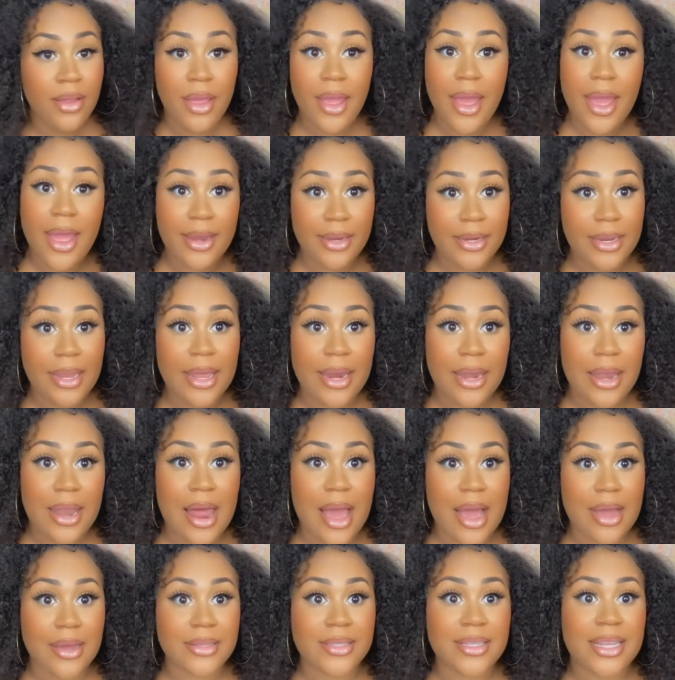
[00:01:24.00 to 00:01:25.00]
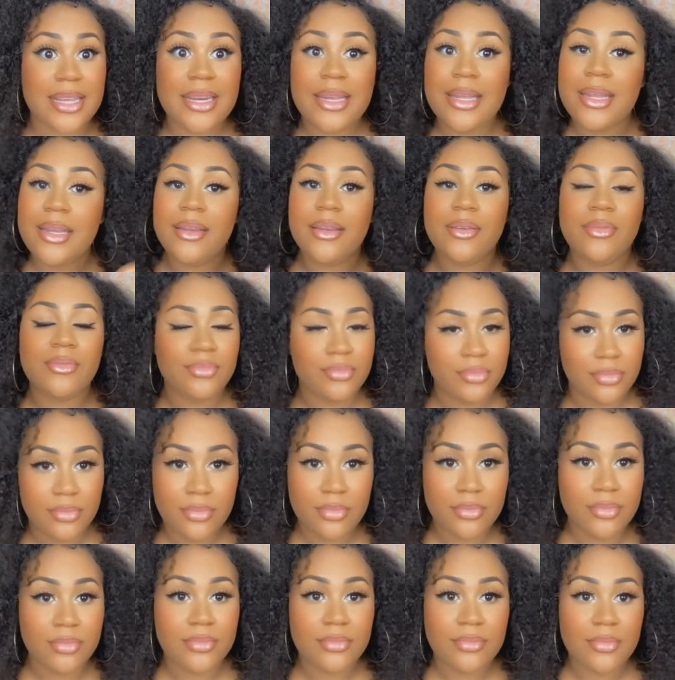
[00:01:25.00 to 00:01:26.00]
and get locks, and then
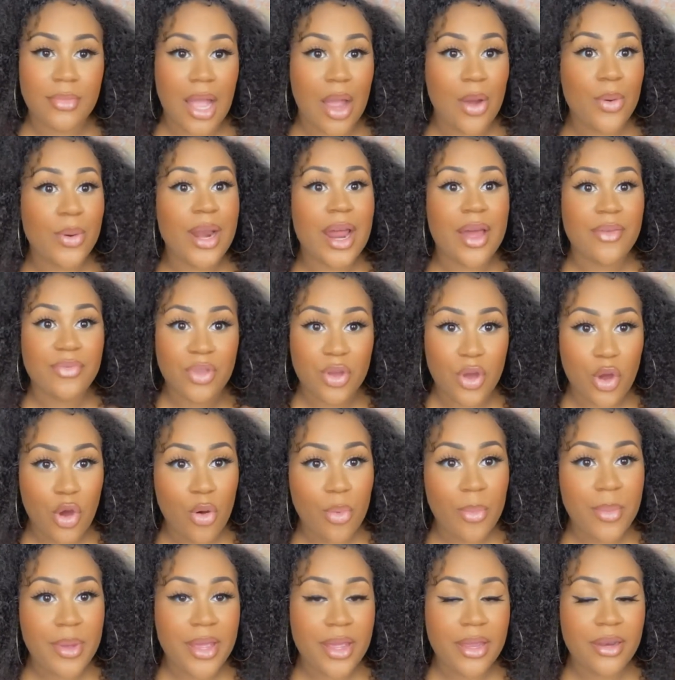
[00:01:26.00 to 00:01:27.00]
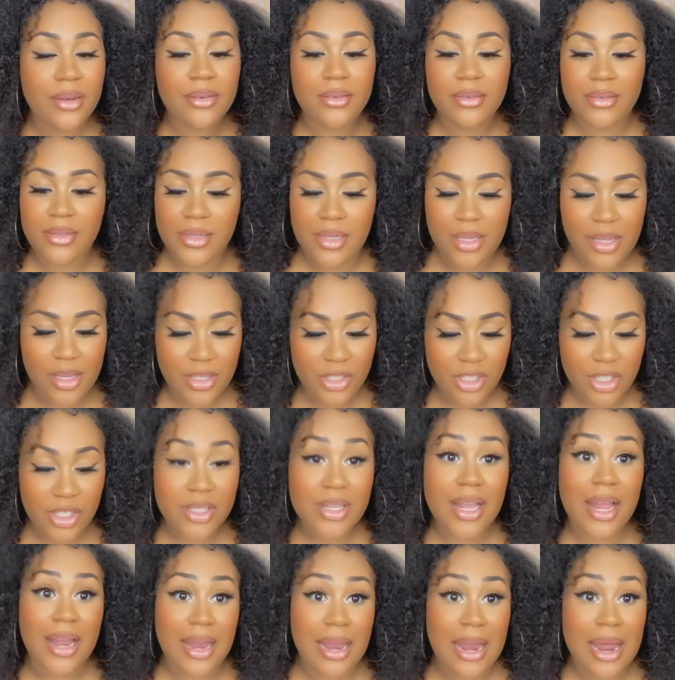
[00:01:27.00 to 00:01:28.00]
I would have to comb it. It's just
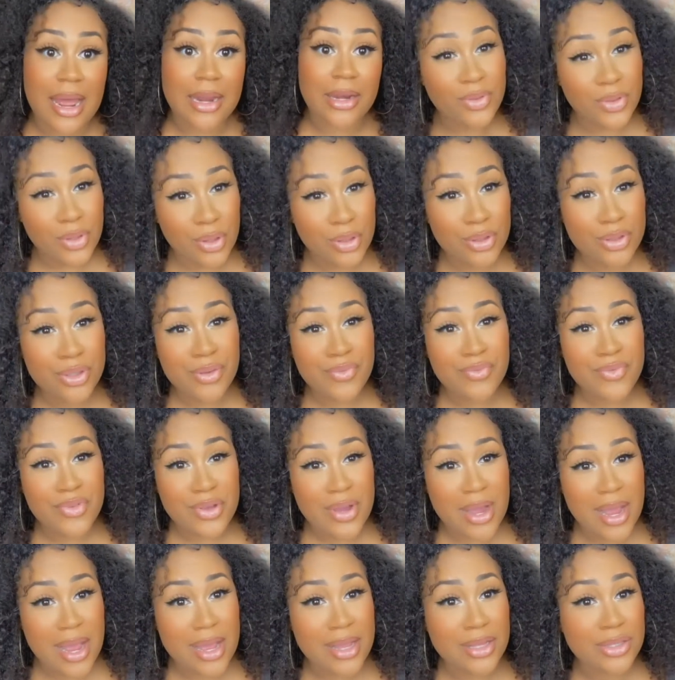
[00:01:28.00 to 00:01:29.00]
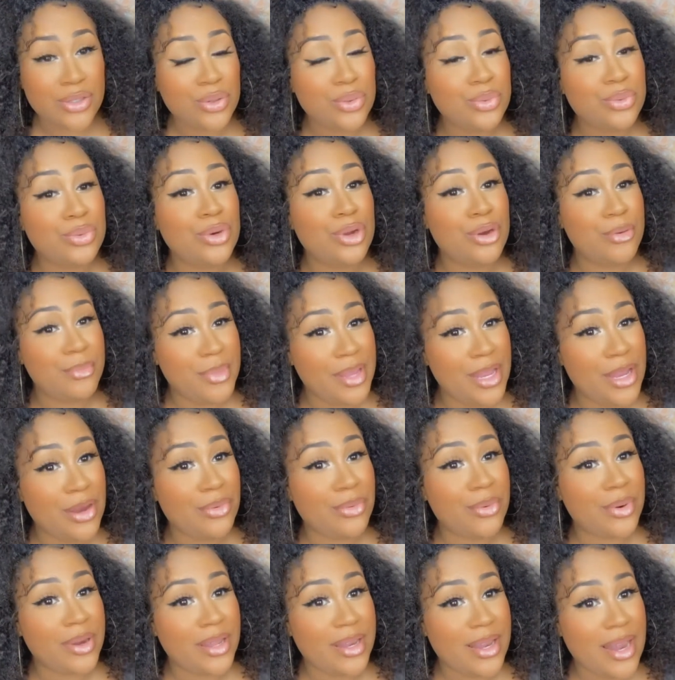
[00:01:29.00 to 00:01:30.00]
a lot. Those of you guys who know me
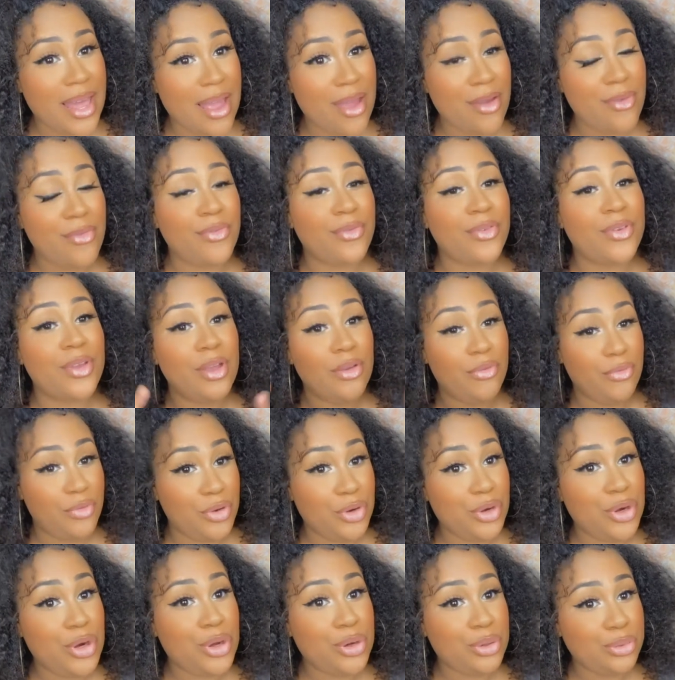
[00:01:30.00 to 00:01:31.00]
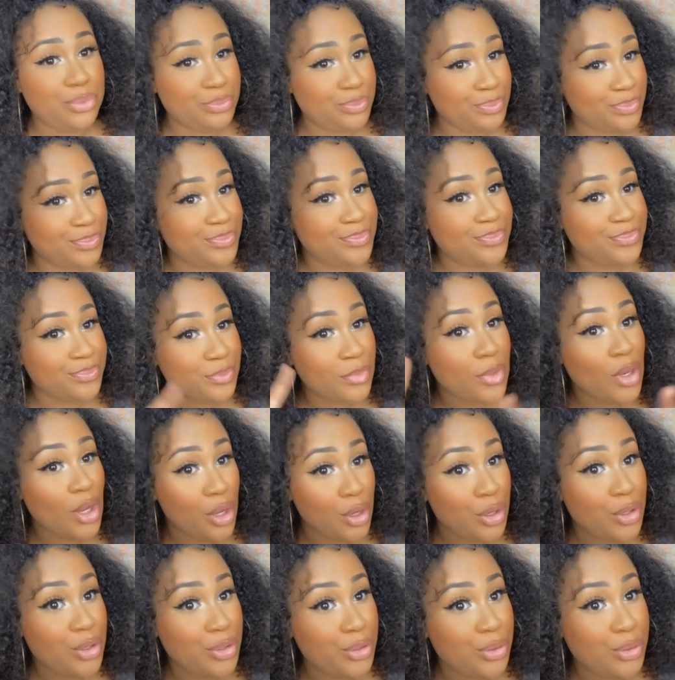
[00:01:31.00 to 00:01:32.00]
in real life, if you know,
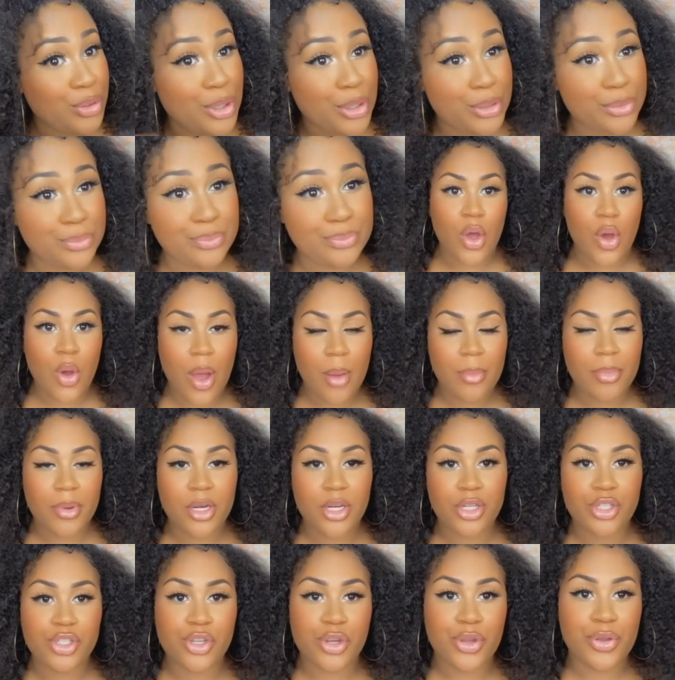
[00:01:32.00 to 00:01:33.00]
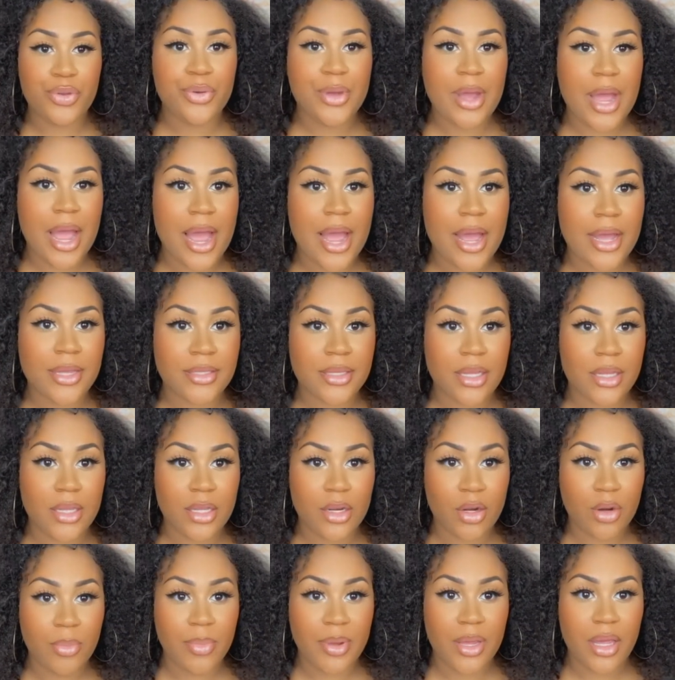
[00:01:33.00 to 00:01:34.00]
you know. So I'm gonna show you guys a
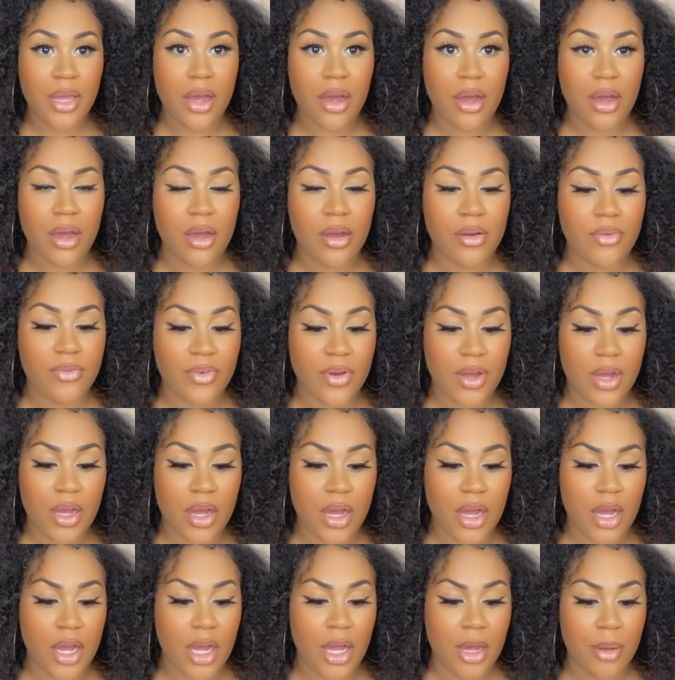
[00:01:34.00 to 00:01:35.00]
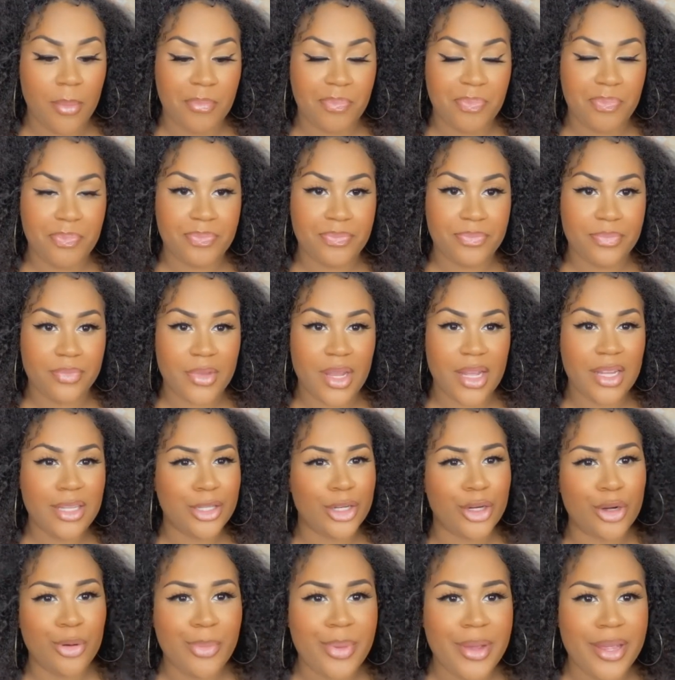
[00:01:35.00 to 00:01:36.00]
little bit of um, a
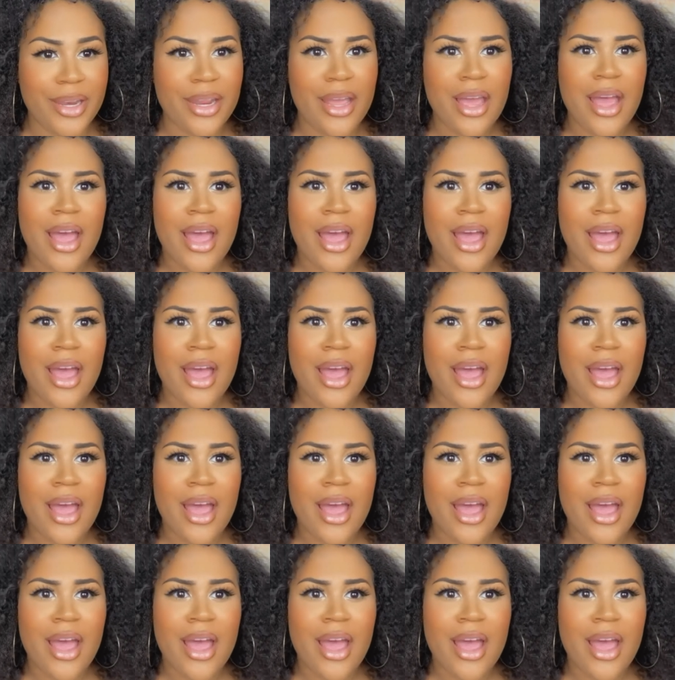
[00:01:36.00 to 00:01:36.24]
little bit